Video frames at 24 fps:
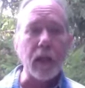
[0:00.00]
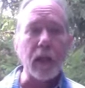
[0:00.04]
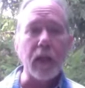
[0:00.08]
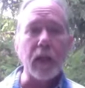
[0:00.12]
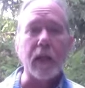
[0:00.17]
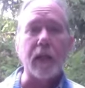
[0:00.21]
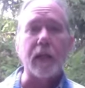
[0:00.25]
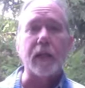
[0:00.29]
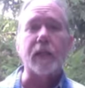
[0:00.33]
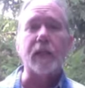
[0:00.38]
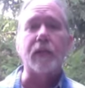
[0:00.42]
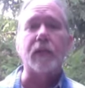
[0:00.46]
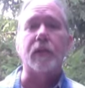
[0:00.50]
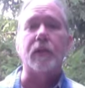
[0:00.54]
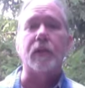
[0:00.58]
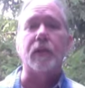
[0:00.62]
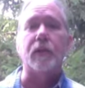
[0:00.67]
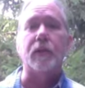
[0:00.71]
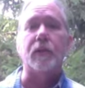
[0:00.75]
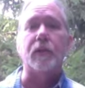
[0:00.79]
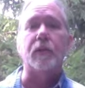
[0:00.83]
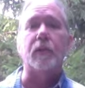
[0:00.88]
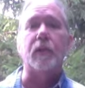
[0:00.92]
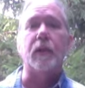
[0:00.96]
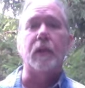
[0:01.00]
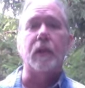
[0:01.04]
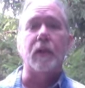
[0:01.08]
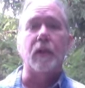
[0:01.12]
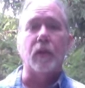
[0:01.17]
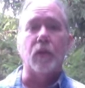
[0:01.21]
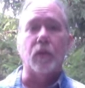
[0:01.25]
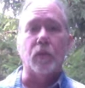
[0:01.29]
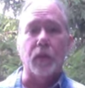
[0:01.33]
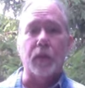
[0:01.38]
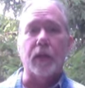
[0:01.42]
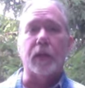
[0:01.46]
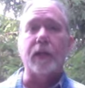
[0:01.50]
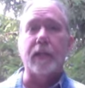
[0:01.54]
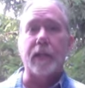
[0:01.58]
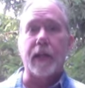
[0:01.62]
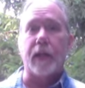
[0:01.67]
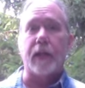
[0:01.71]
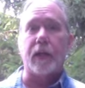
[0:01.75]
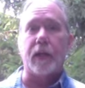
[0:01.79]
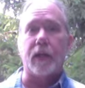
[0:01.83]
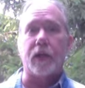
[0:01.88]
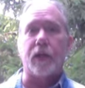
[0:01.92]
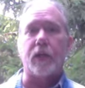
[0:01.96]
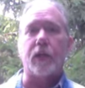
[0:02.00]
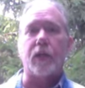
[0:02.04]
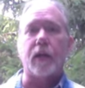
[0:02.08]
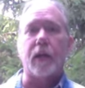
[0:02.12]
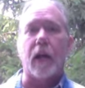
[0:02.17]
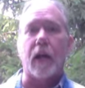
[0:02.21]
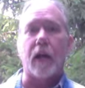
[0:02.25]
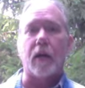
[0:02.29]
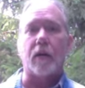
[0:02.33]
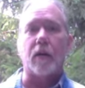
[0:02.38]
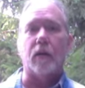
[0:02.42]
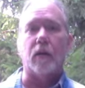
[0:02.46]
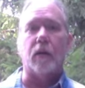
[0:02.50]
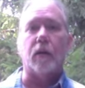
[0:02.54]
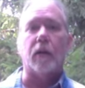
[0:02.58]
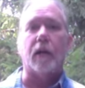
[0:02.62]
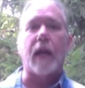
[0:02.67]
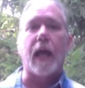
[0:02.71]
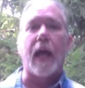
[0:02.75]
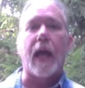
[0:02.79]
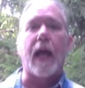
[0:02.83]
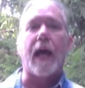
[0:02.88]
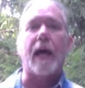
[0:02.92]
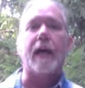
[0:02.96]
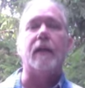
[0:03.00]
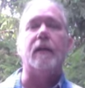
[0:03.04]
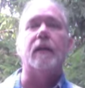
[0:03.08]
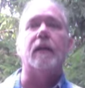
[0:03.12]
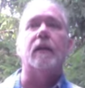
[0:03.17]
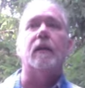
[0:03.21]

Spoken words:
is to really take a good hard look at